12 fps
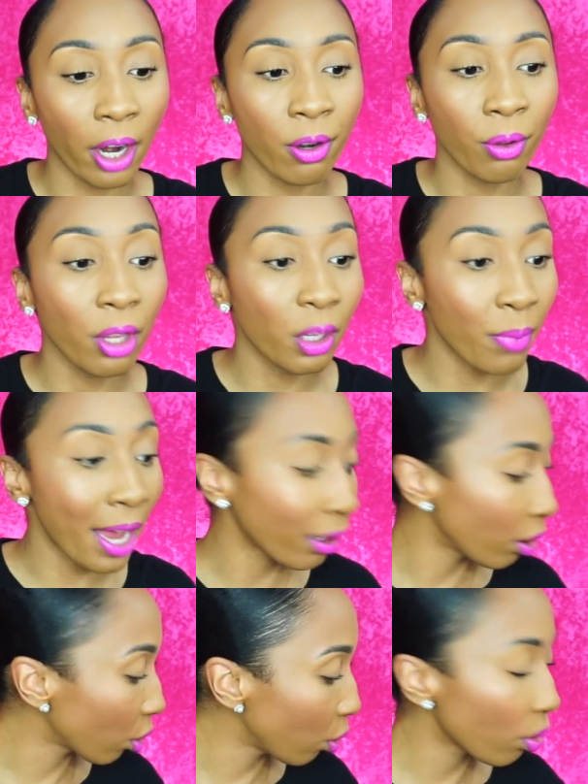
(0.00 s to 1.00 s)
I know there's
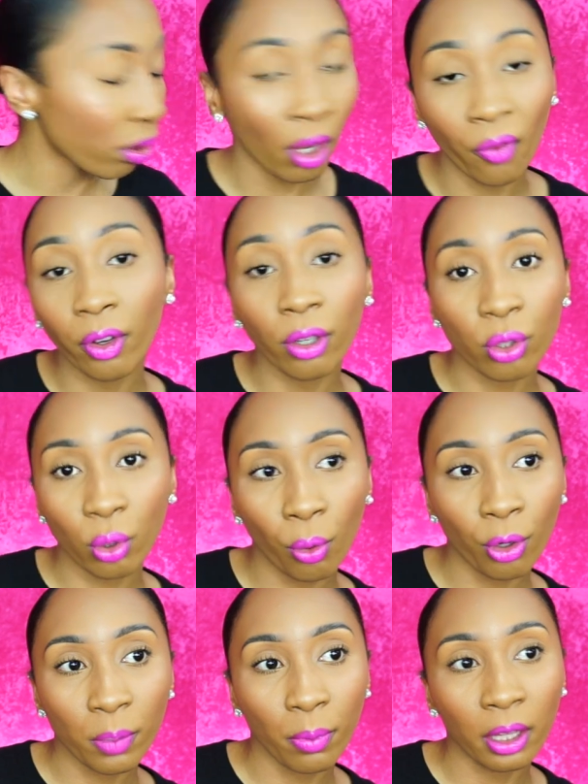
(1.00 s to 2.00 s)
back to school stuff in the
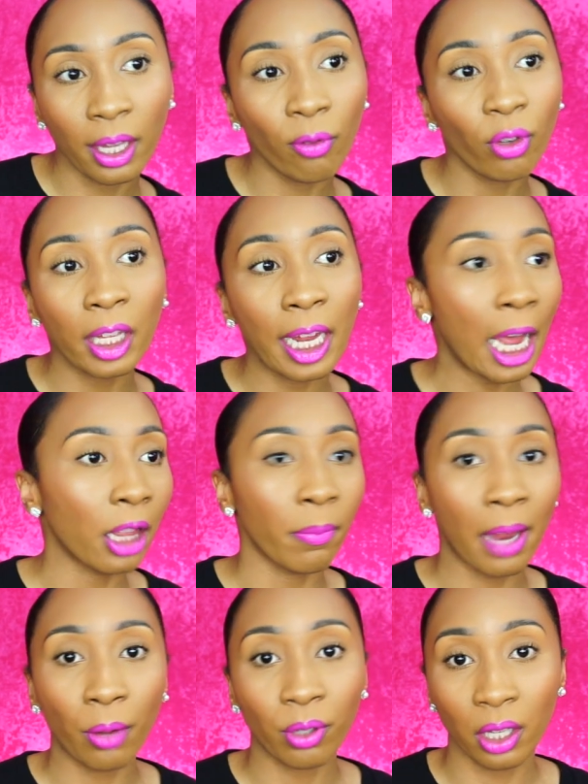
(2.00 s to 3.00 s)
stores, but they really had
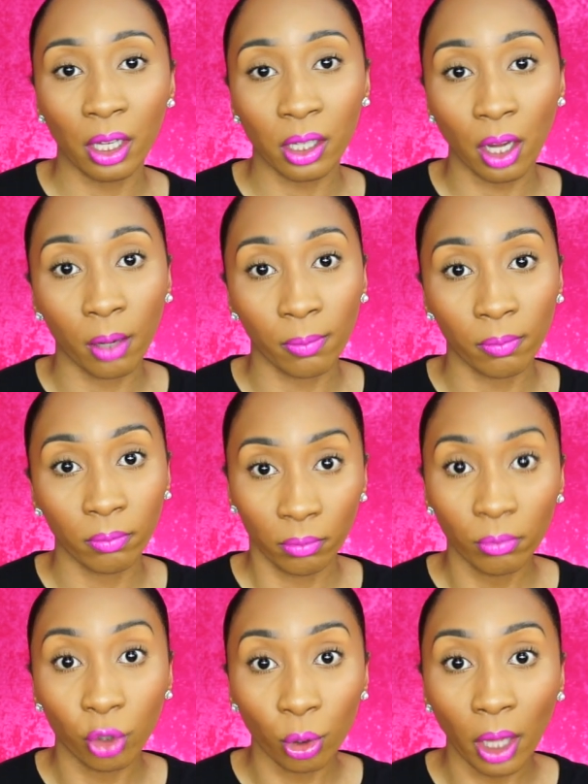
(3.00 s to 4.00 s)
them out since
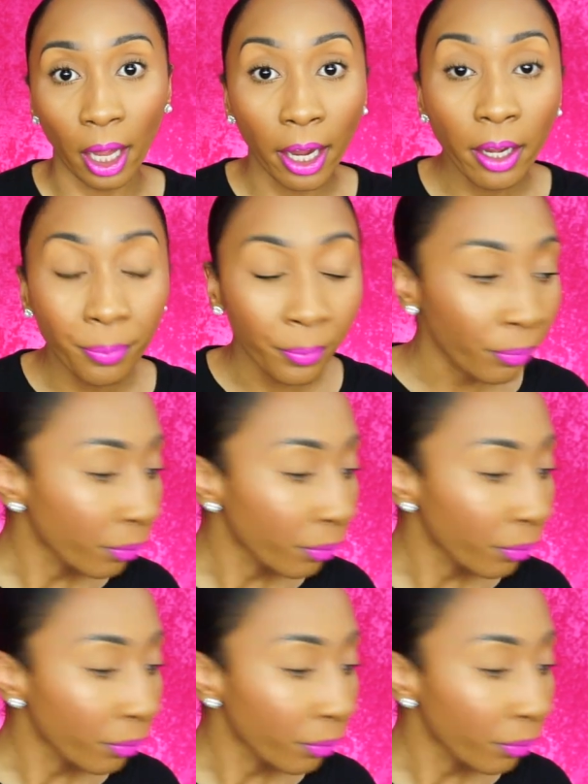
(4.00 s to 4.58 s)
July.